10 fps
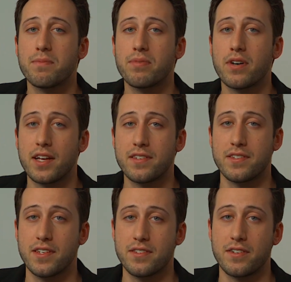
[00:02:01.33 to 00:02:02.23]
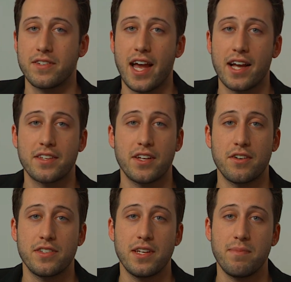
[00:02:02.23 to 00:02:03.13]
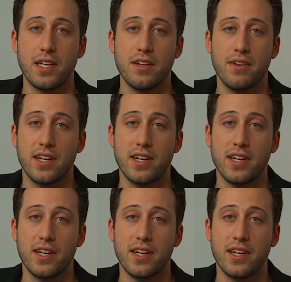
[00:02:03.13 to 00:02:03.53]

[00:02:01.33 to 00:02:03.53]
your processes are taxing your CPU